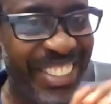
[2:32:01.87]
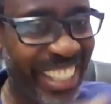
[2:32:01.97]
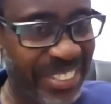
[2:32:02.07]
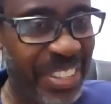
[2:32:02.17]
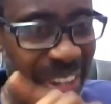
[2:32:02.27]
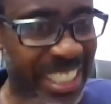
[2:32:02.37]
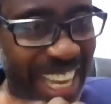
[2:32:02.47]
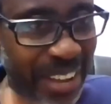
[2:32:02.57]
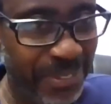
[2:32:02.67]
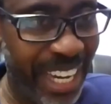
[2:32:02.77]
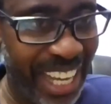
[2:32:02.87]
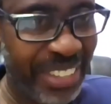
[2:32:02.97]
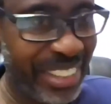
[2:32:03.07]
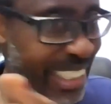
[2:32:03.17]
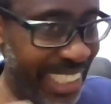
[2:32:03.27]
Trust me, all the hair fell
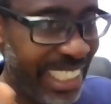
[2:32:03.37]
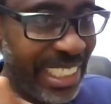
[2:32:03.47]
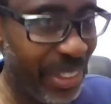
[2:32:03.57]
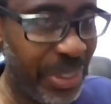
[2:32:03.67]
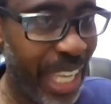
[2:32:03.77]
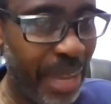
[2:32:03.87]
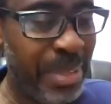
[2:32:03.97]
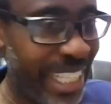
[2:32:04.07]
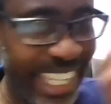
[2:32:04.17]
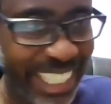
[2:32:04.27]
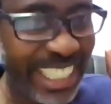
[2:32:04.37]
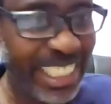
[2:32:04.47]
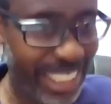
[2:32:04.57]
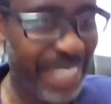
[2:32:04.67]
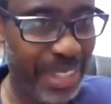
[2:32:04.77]
out. He
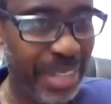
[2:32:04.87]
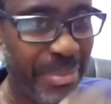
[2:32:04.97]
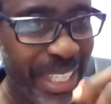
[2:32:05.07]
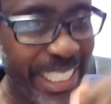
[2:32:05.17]
didn't shave them.